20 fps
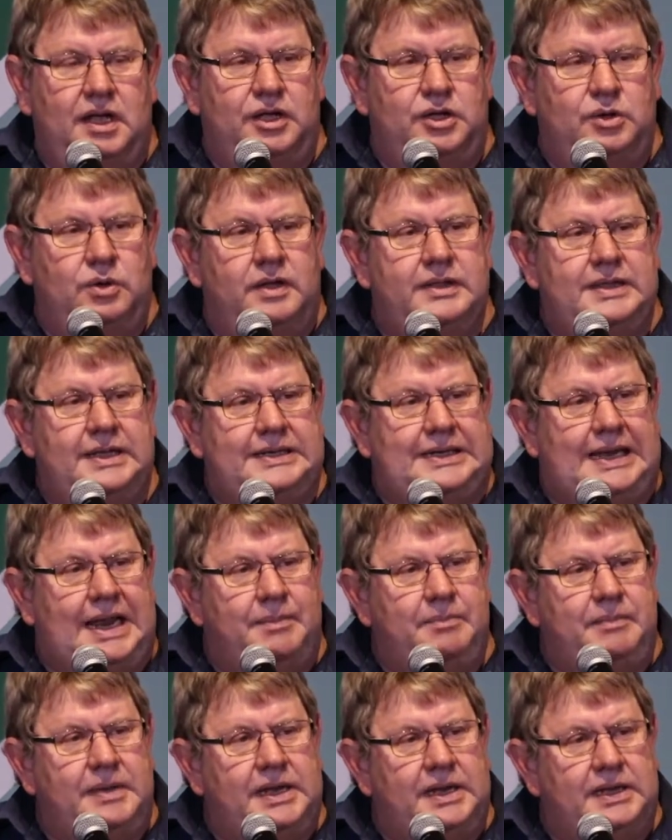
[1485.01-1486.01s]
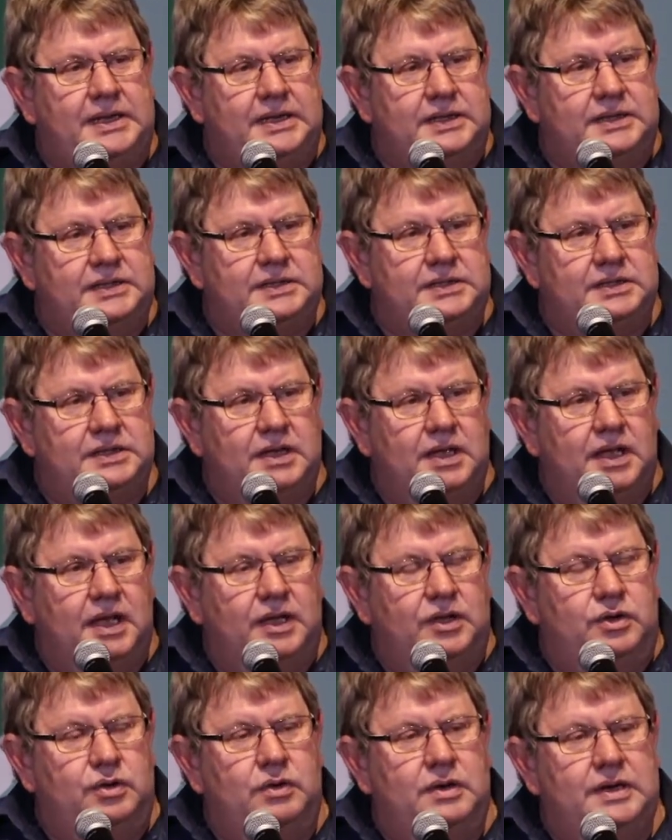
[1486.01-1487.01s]
You are the
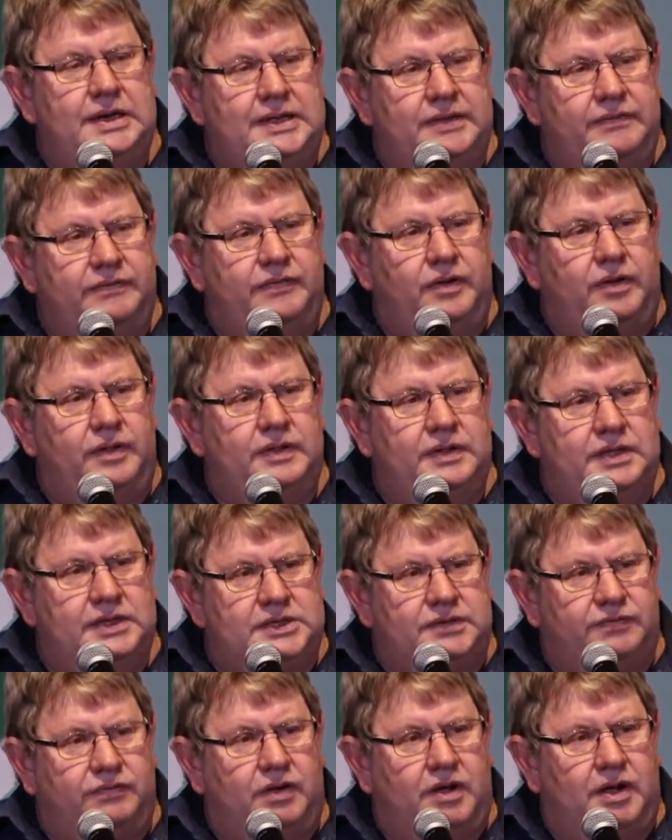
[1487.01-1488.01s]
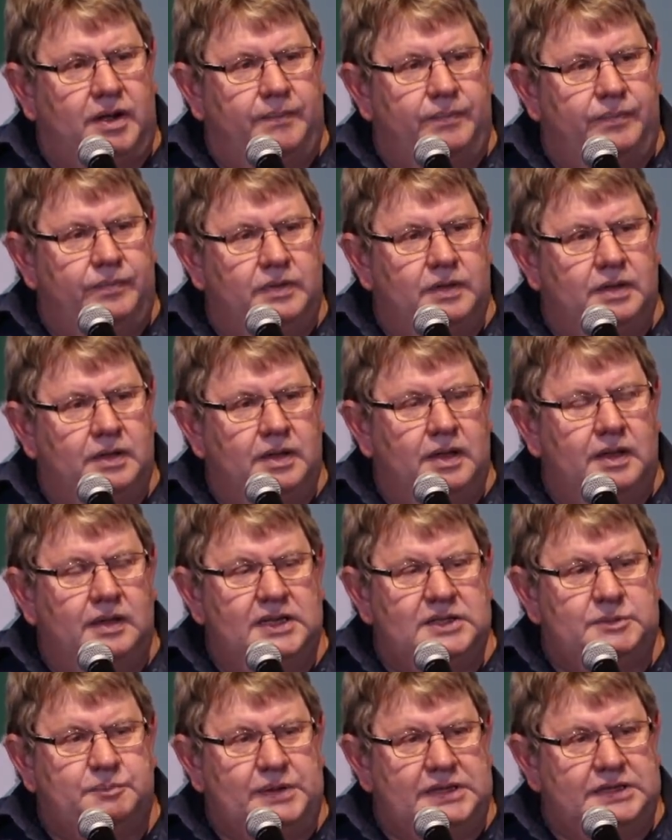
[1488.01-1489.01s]
Dlaminis. You live on this farm,
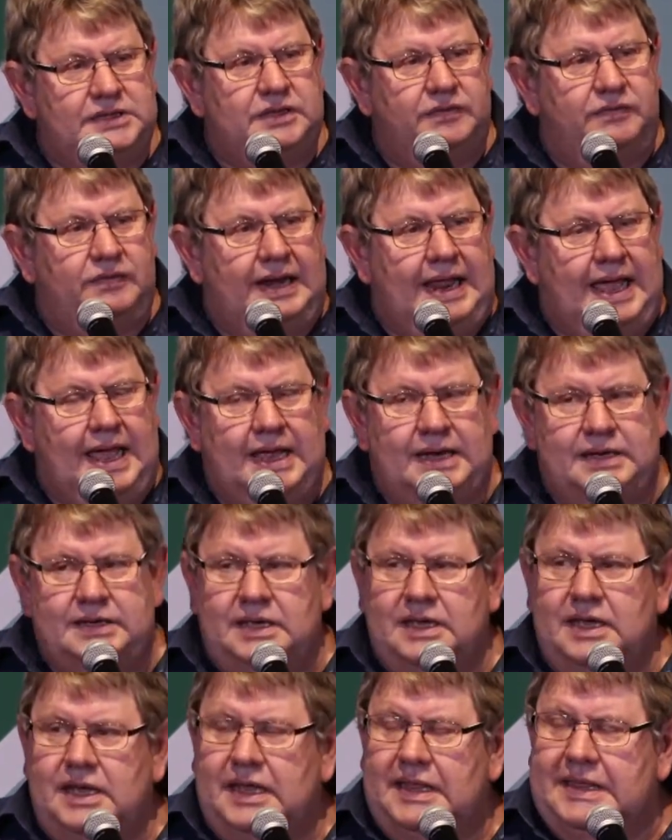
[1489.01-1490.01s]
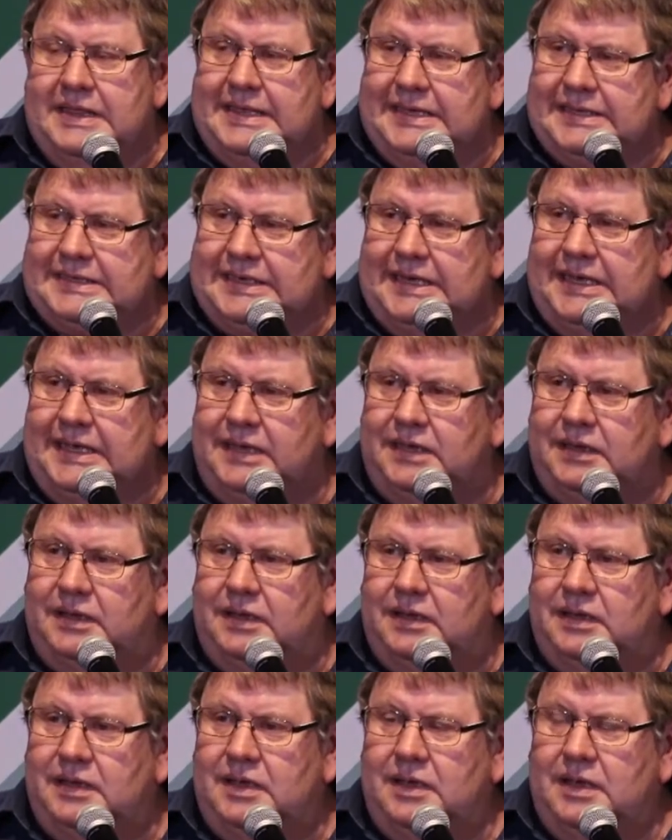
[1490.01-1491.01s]
this piece of land, this
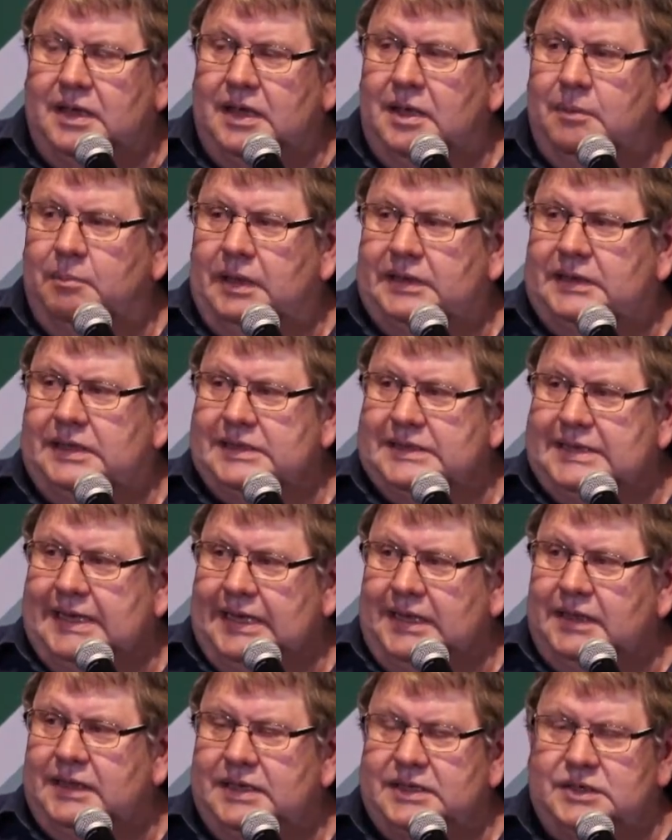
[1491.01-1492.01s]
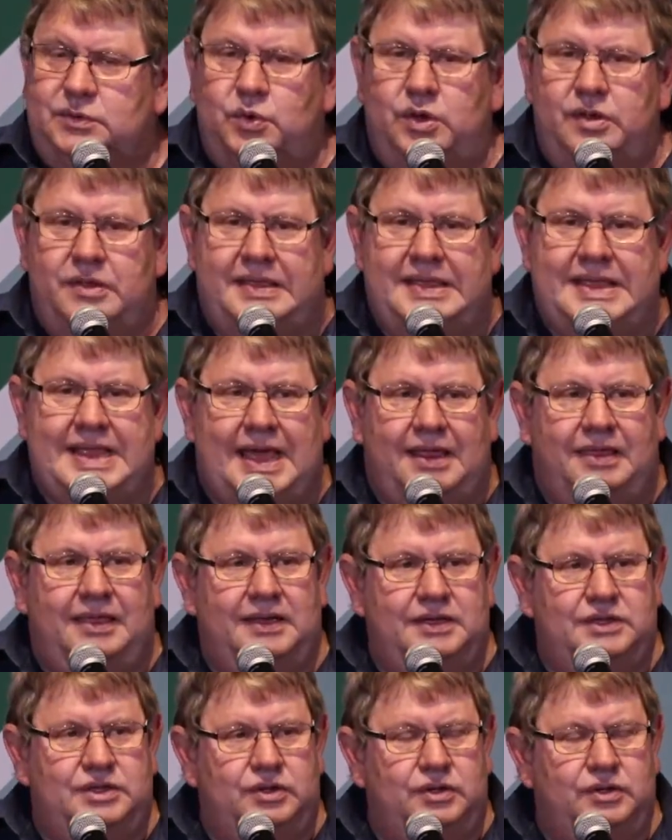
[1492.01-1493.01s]
hill, but this hill is worth
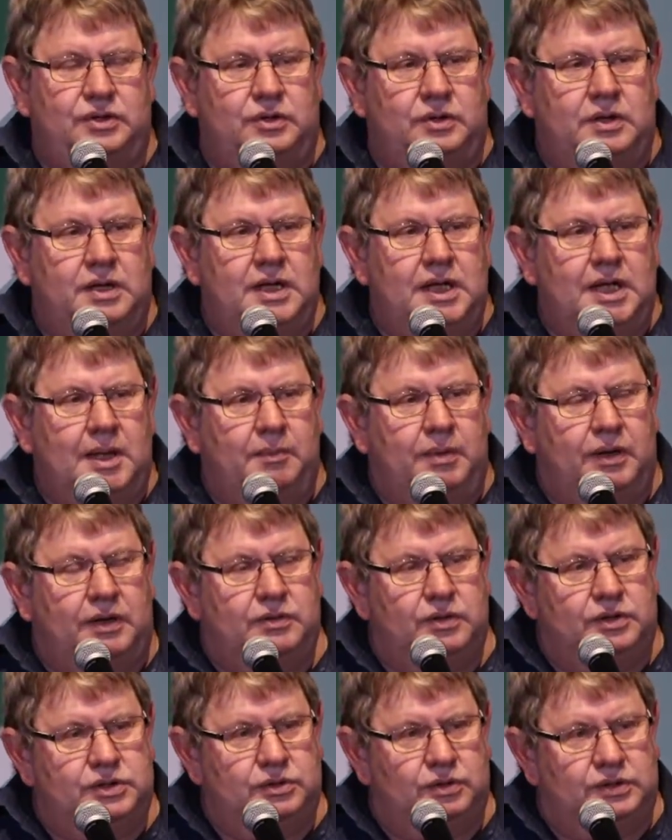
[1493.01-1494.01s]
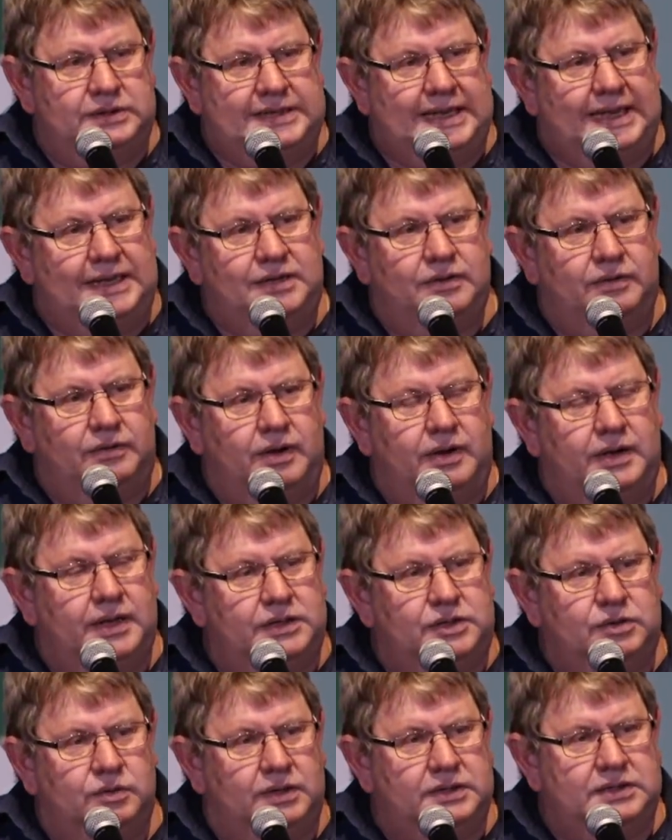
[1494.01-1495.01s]
nothing to you because your tenure on
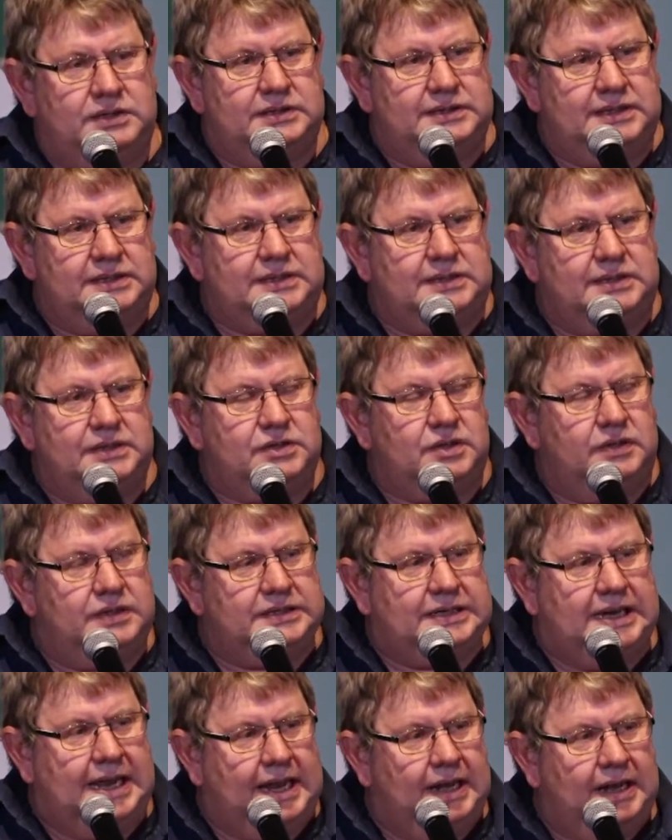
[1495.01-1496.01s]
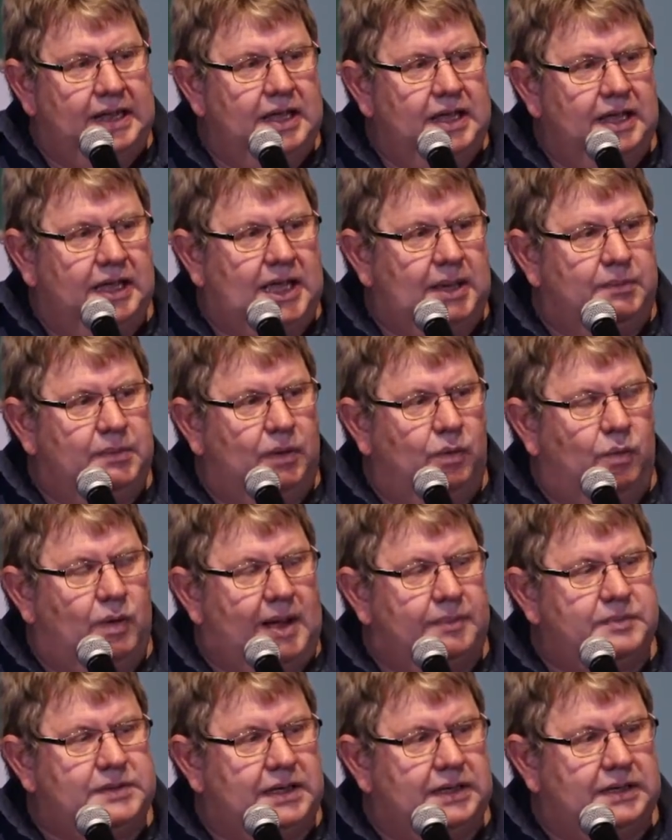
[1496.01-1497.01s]
it, your existence on this land can be
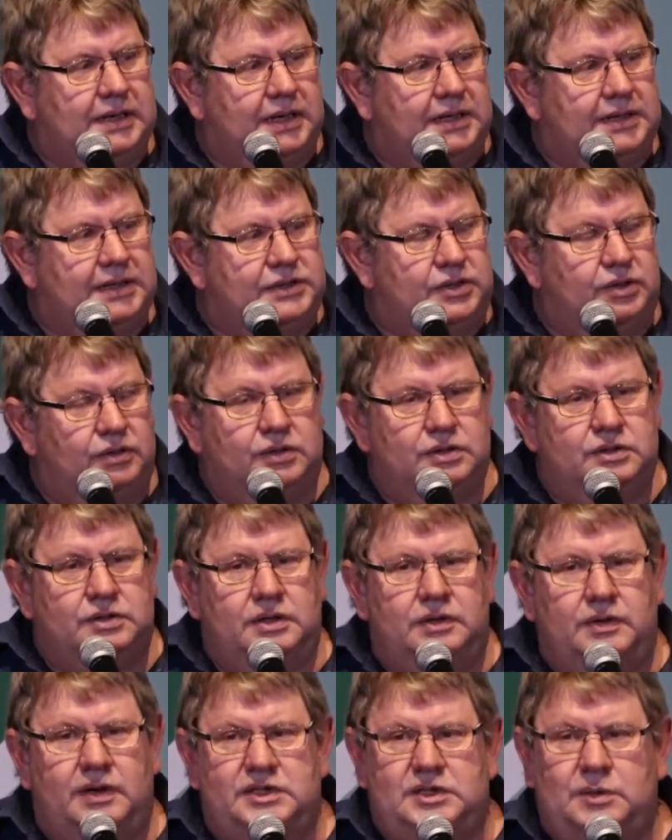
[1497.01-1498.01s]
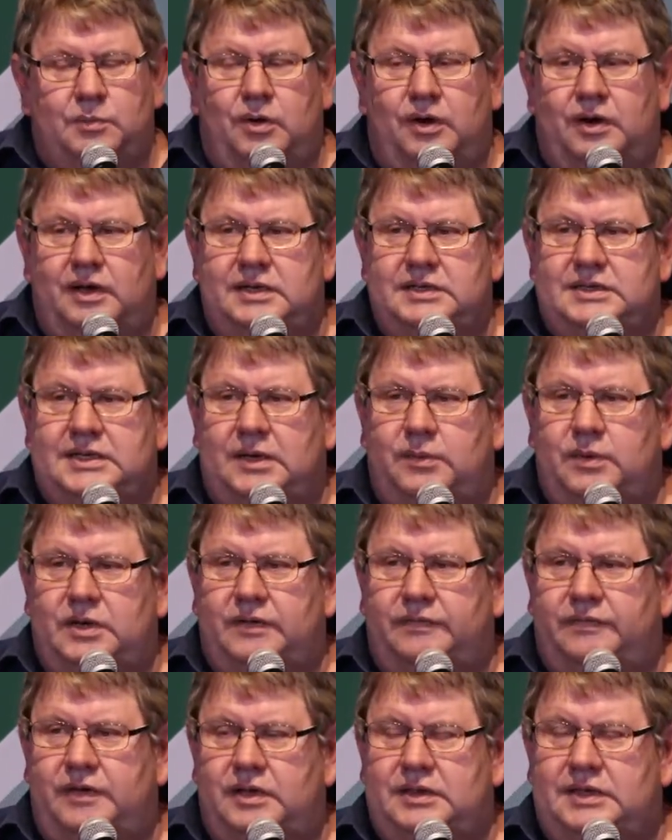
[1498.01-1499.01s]
wiped out like this. You can turn around tomorrow and say, I
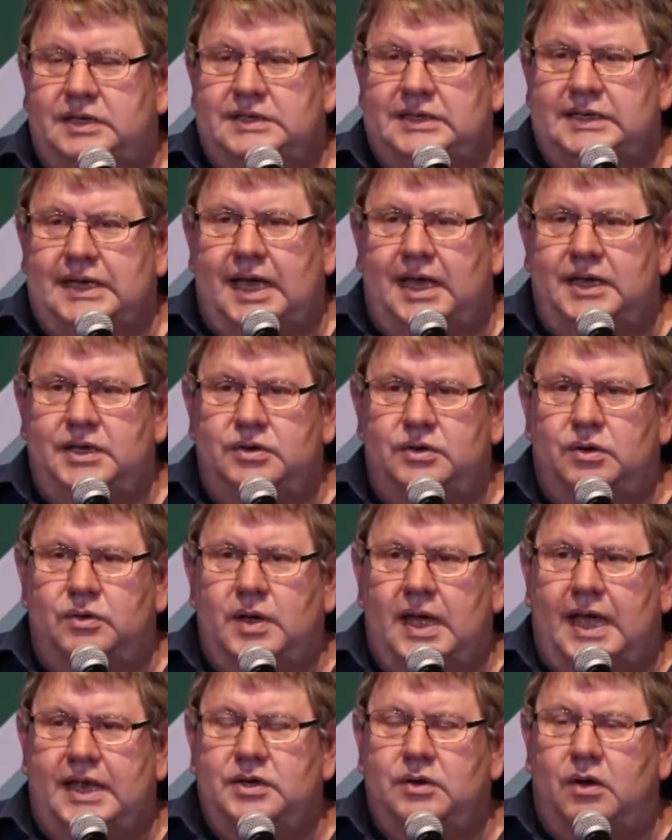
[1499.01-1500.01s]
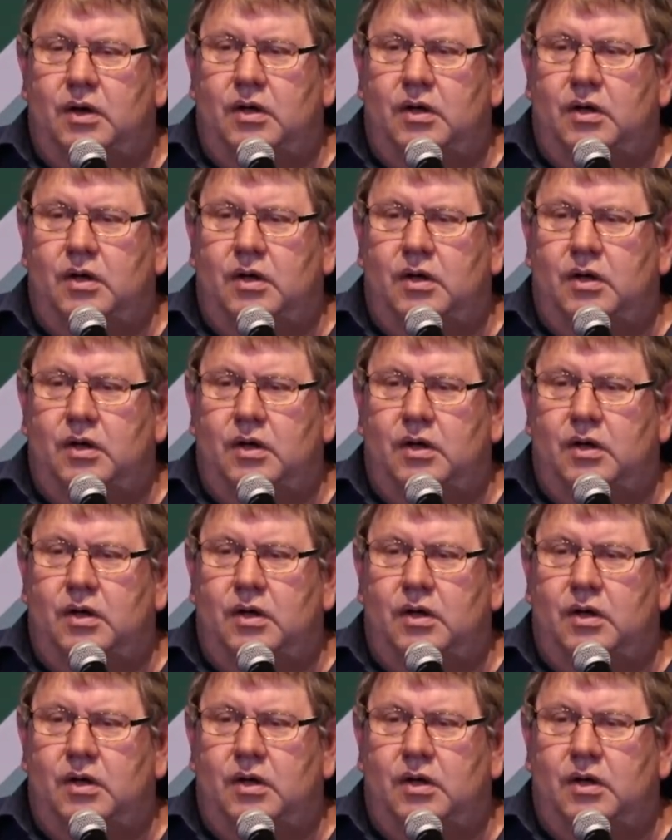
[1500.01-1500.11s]
want to vote the DA, and you and